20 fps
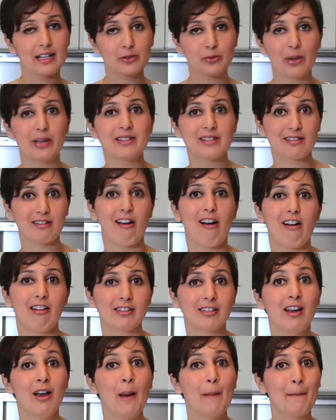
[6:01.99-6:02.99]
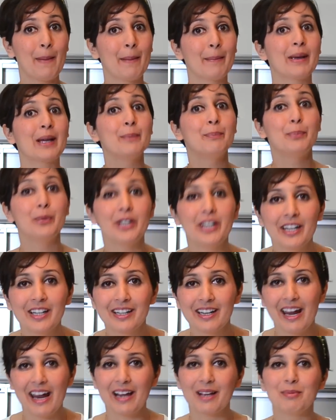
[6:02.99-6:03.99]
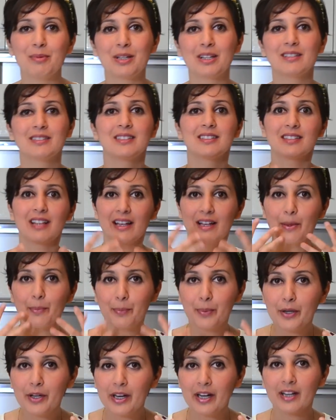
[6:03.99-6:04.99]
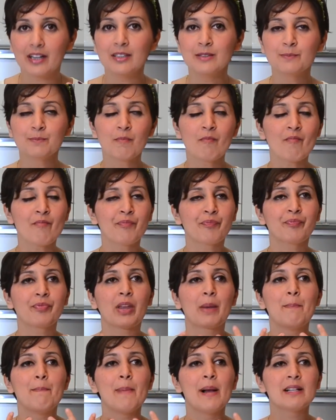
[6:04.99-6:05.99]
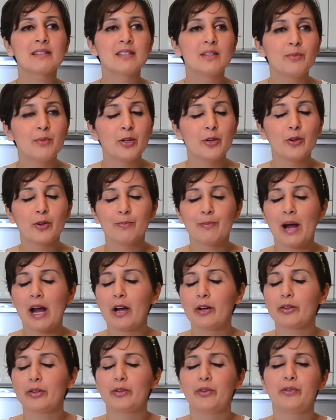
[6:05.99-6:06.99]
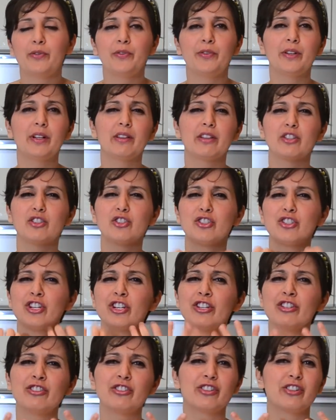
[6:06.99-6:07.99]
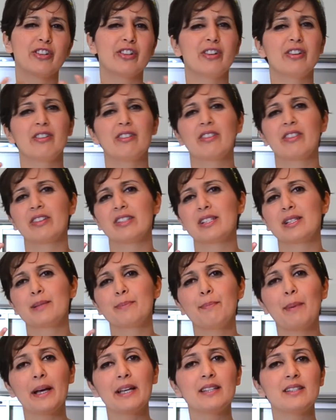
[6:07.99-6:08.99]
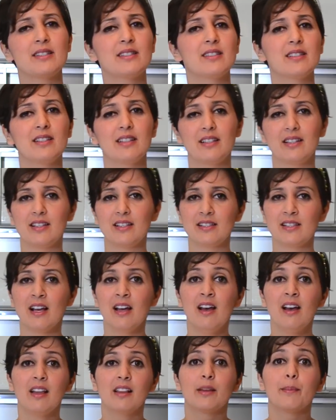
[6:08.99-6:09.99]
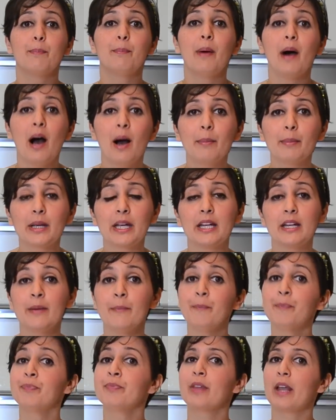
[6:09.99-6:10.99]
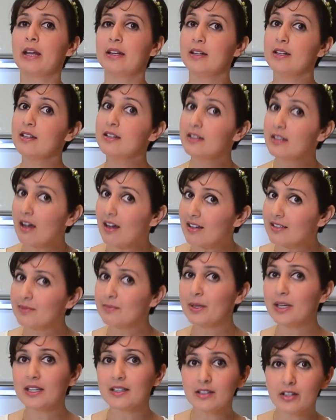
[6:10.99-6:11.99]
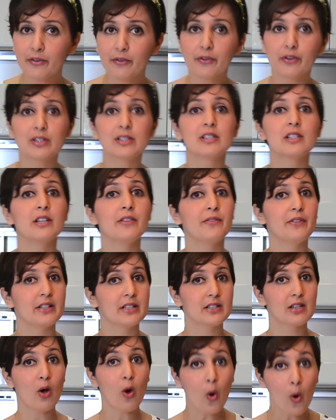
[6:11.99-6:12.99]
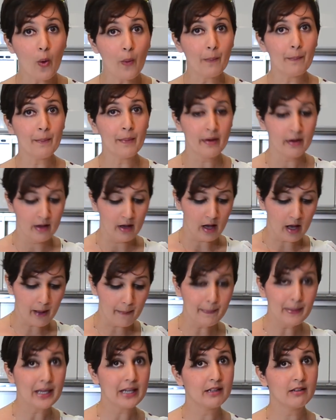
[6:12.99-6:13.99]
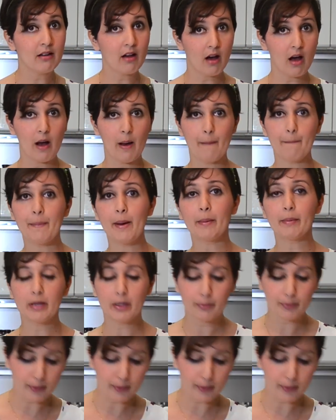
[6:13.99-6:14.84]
that's why it's called pumpkin pudding cake because it's like a pudding. Melting in your mouth, you feel the ginger, the spices, the pumpkin, and it does make a difference if it's homemade uh, pumpkin